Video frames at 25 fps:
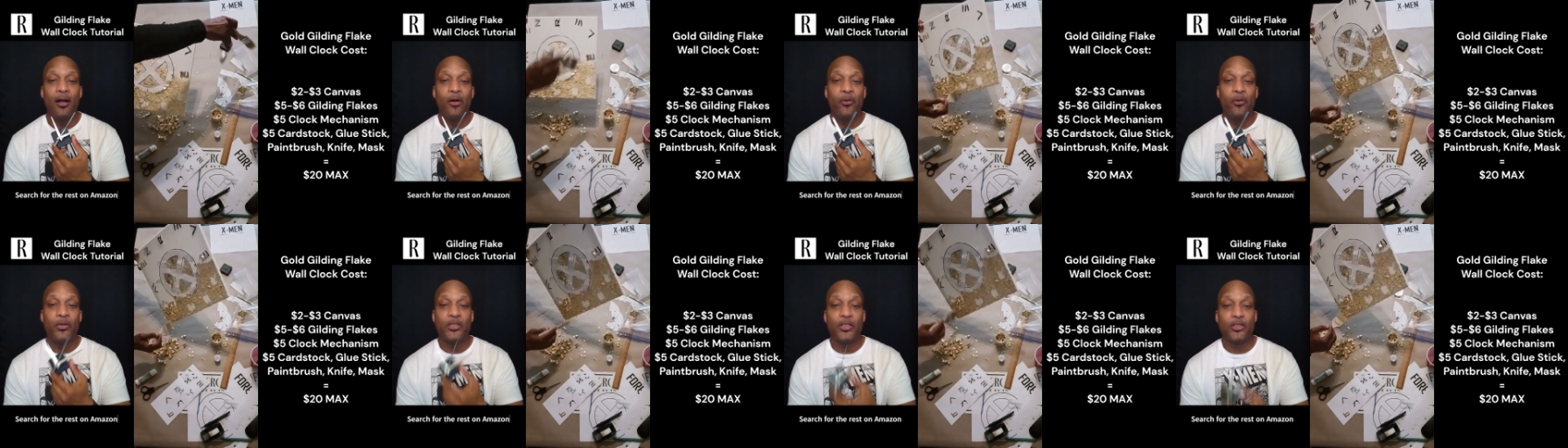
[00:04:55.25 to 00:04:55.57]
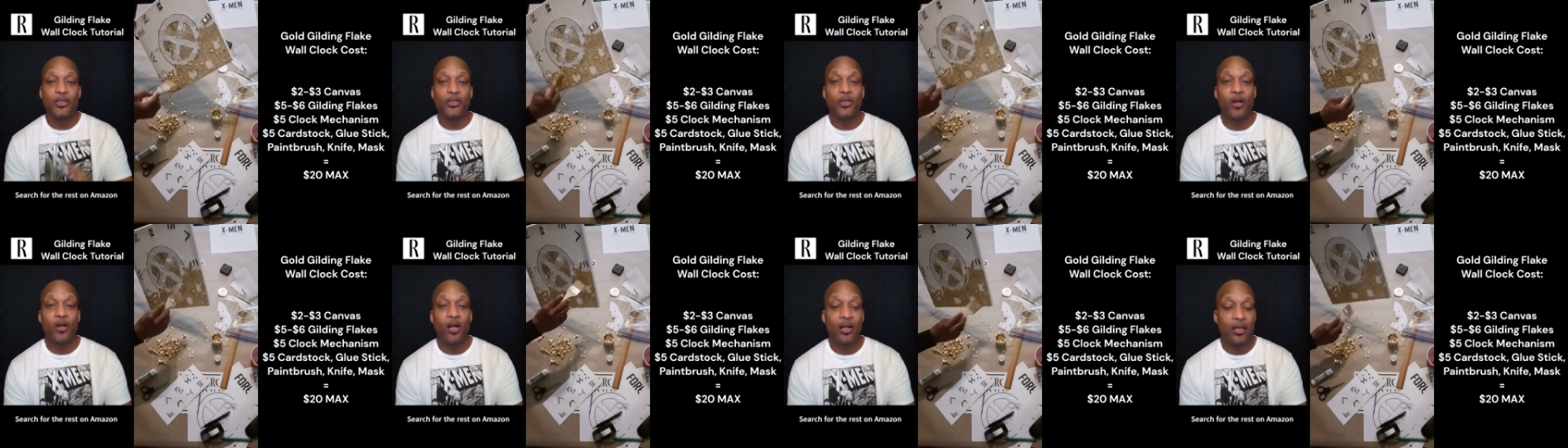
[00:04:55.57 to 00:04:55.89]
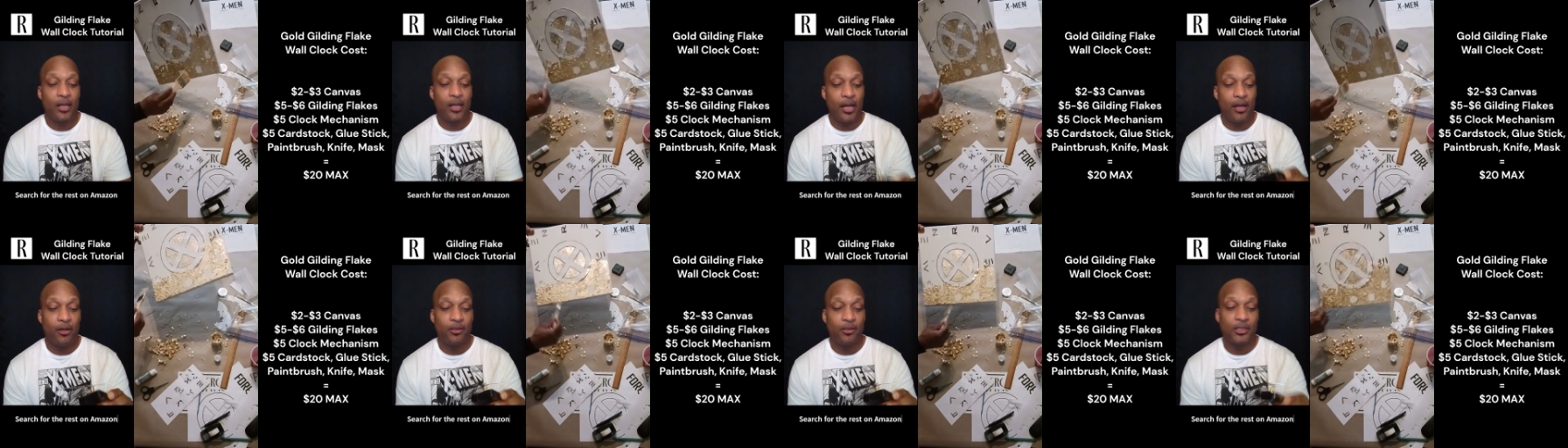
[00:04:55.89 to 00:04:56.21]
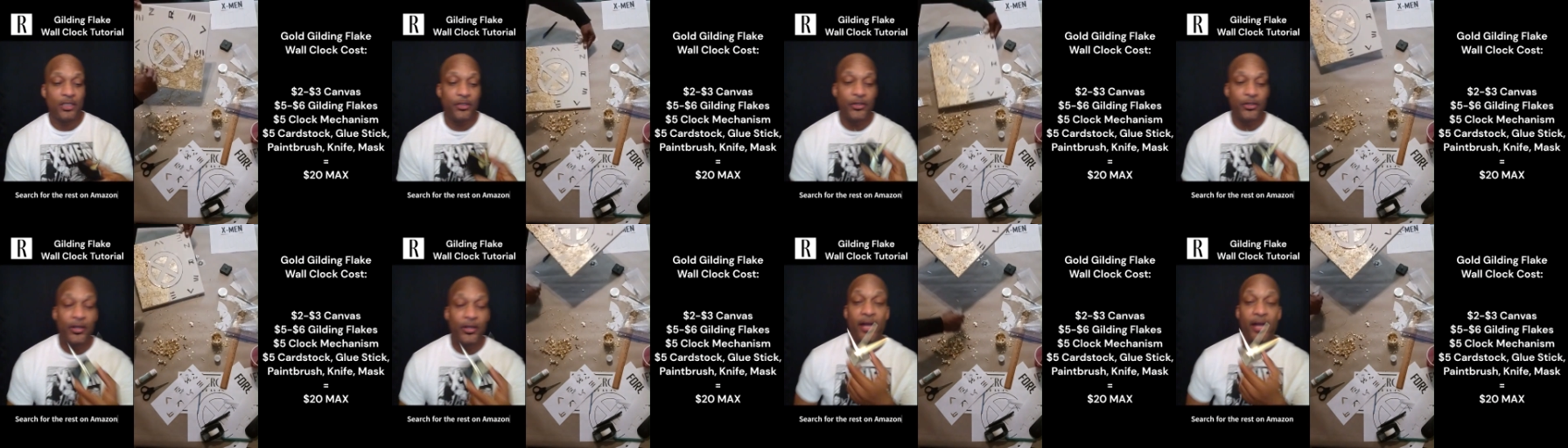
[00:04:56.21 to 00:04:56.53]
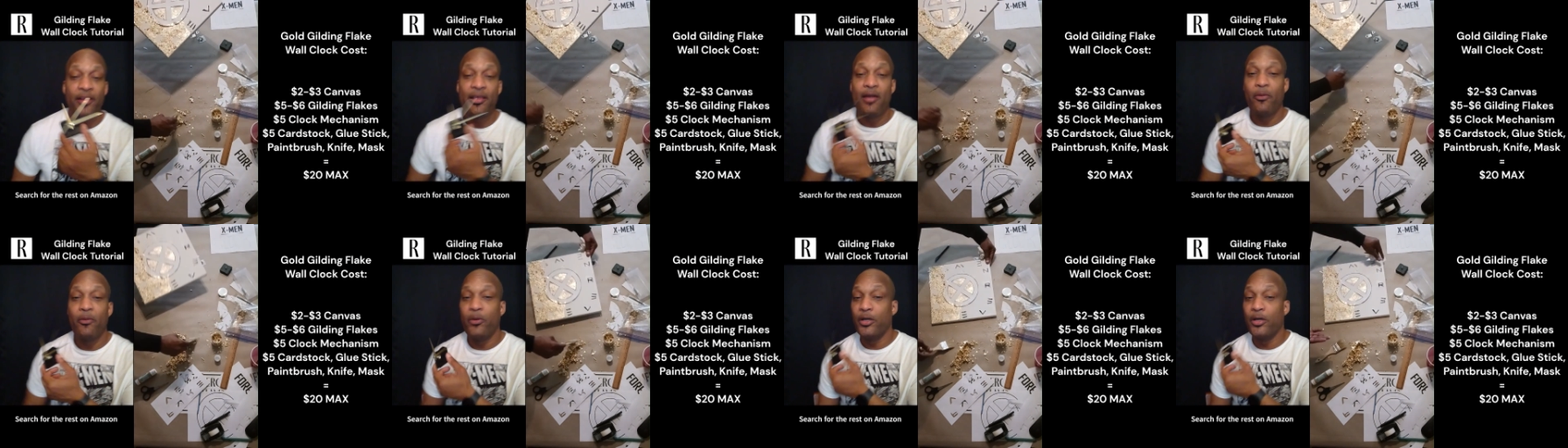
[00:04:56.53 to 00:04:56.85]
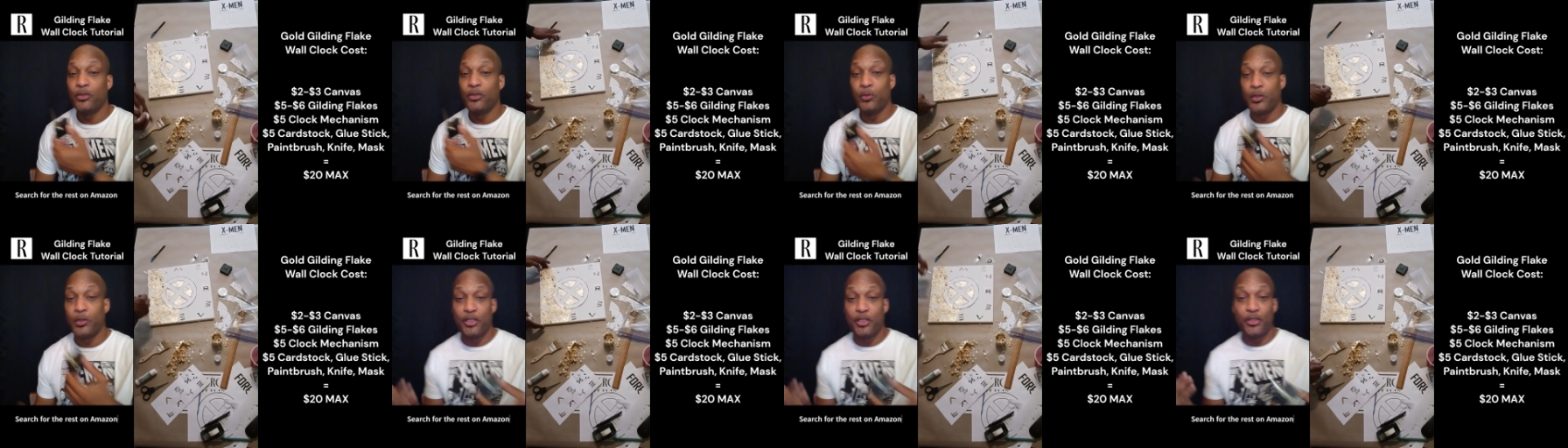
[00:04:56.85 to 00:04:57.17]
which I'll tell you how that
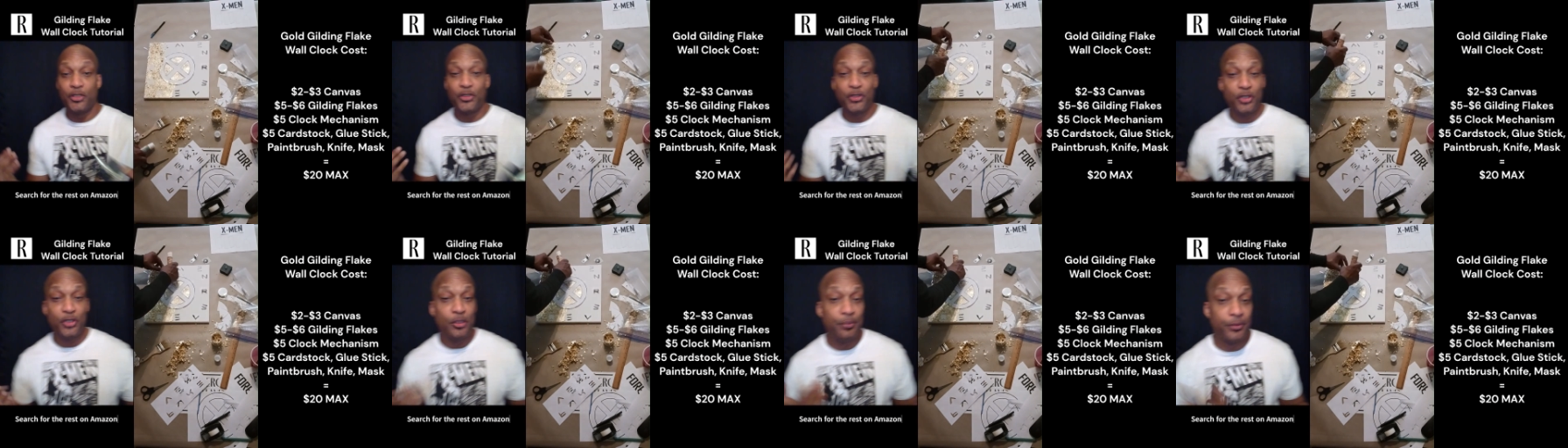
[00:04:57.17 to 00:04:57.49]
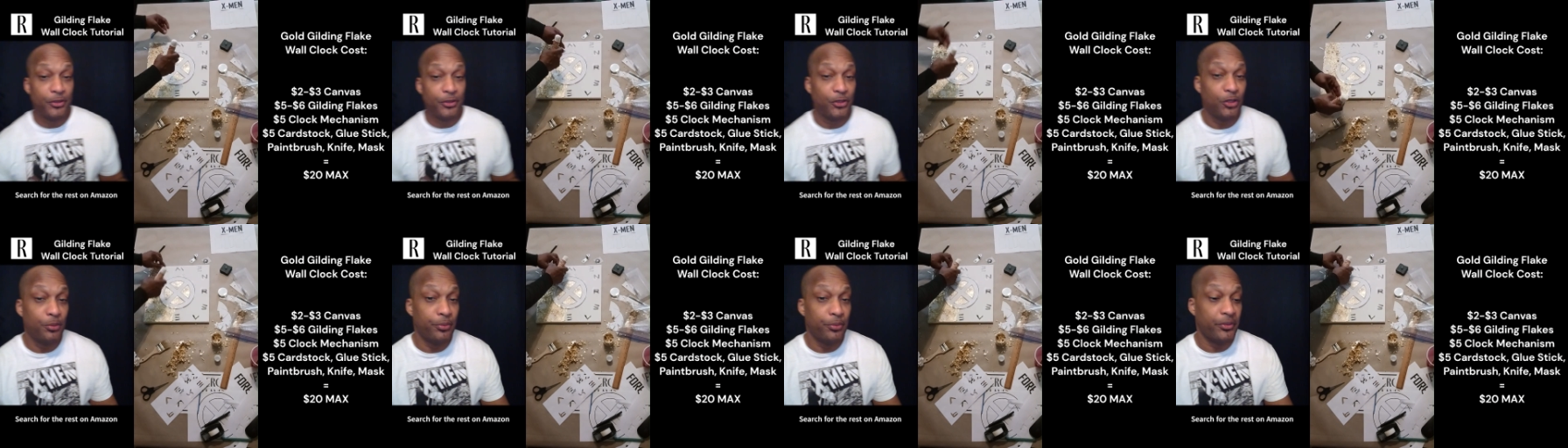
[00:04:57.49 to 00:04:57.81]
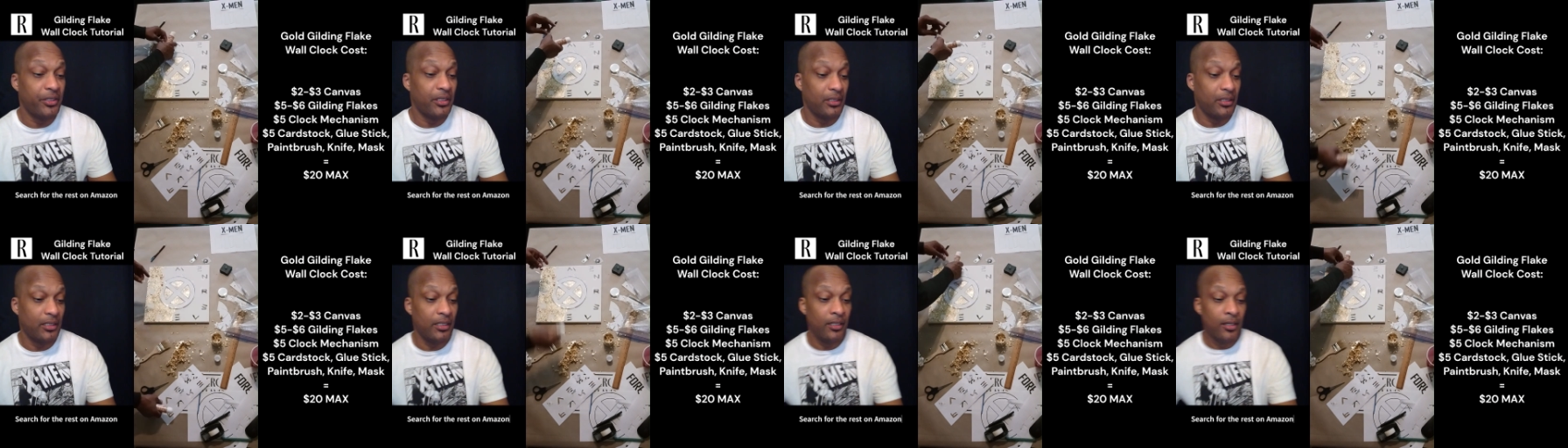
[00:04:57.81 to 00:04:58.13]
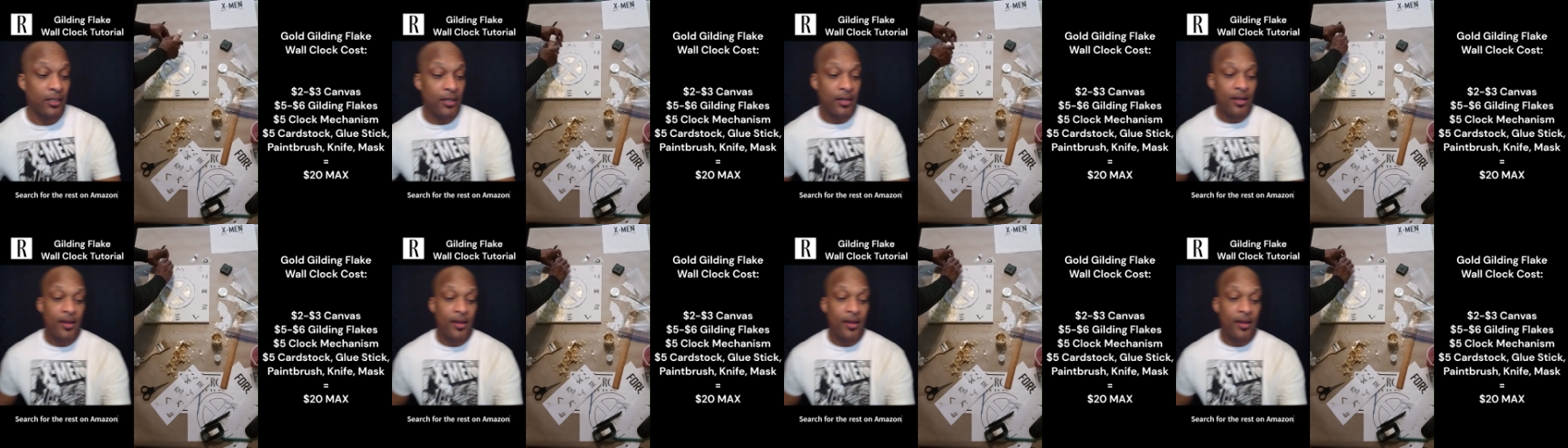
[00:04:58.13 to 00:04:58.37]
works, which is super, super easy.